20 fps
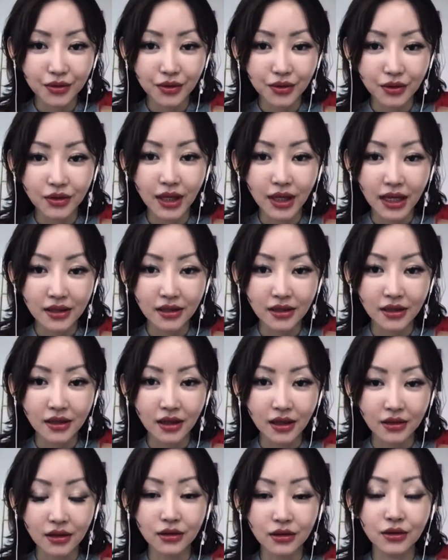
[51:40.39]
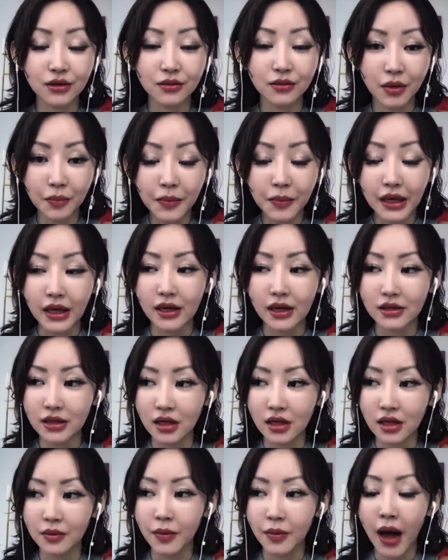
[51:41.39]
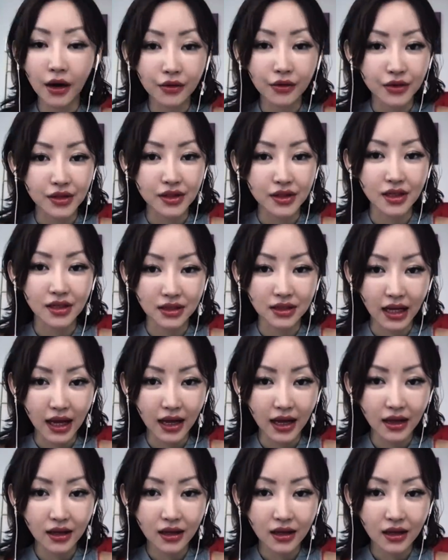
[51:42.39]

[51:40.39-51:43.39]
And that's the, the biggest hypocrisy is that